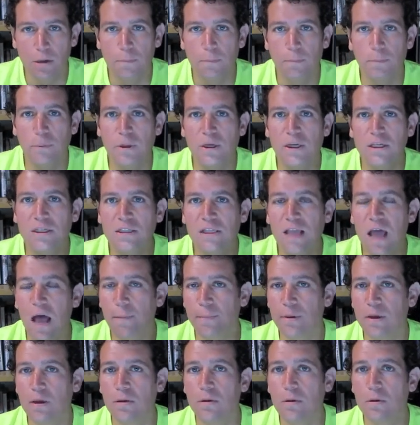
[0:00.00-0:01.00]
Please tell
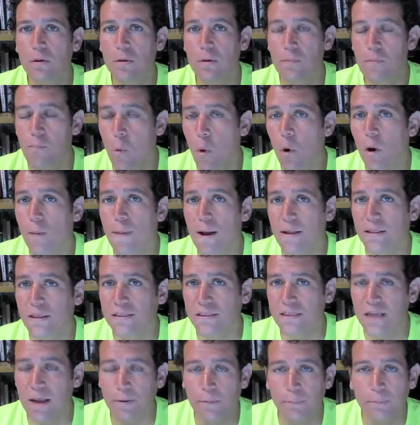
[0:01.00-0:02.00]
me more about the
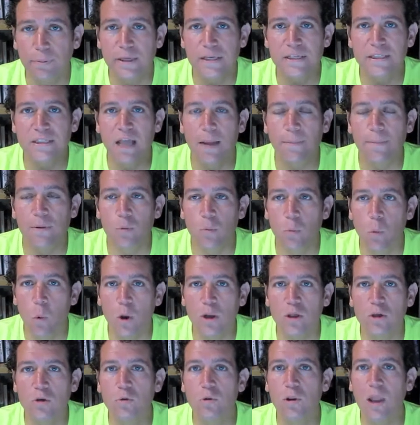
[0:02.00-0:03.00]
salmon. Please tell me
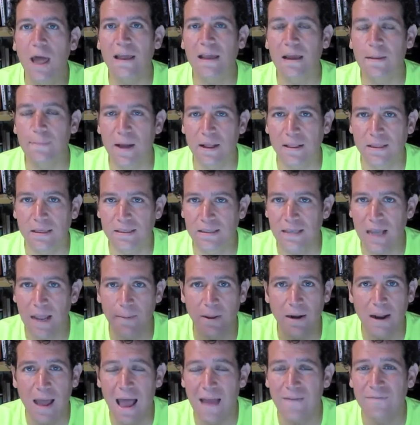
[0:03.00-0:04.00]
what you like about the
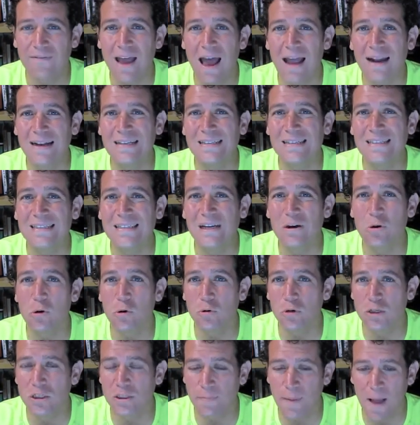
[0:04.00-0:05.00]
salmon. I've gotten
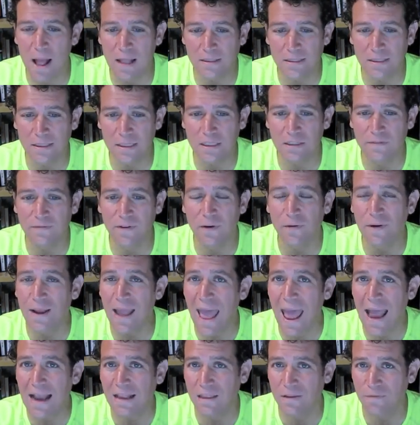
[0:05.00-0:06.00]
zero responses. He's very
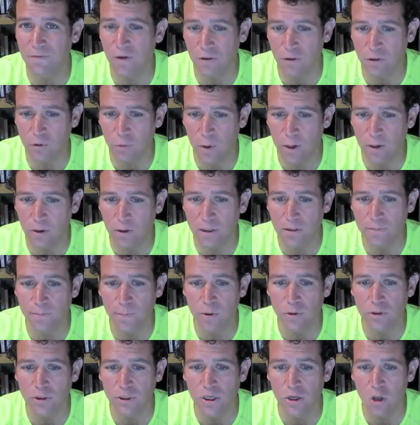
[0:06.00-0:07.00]
active on Twitter. He's
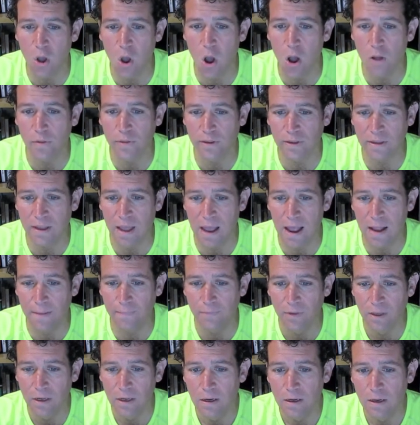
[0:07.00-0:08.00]
posting all the time.
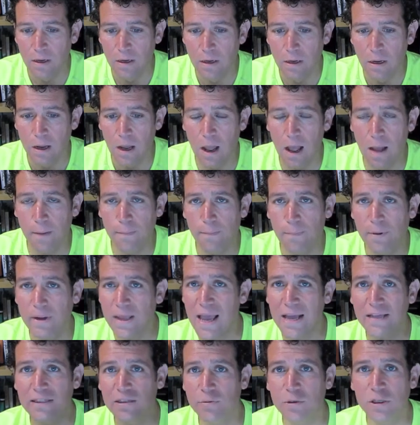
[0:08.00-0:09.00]
Um, but he
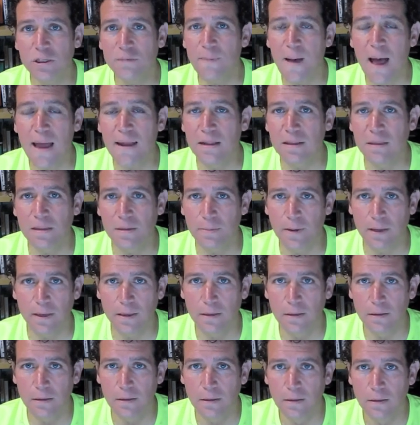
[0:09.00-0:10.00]
hasn't responded to me.
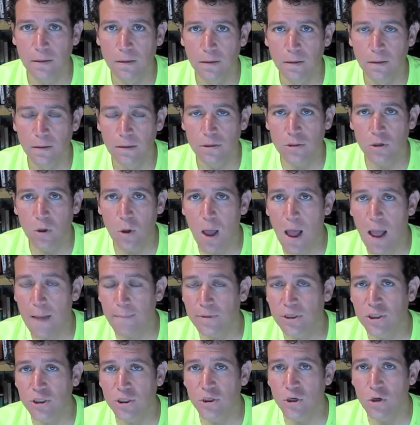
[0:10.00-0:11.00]
So
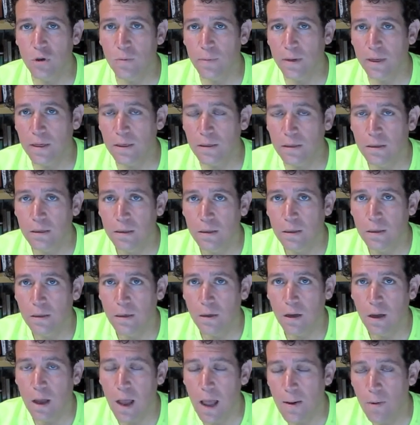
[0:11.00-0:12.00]
I'm assuming,
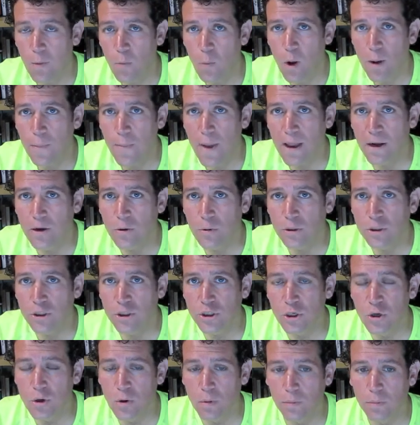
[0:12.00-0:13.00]
uh, what am I to
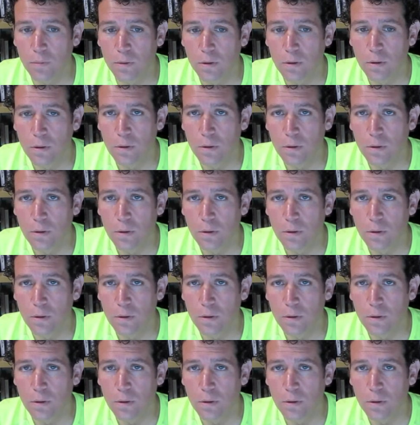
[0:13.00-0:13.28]
assume?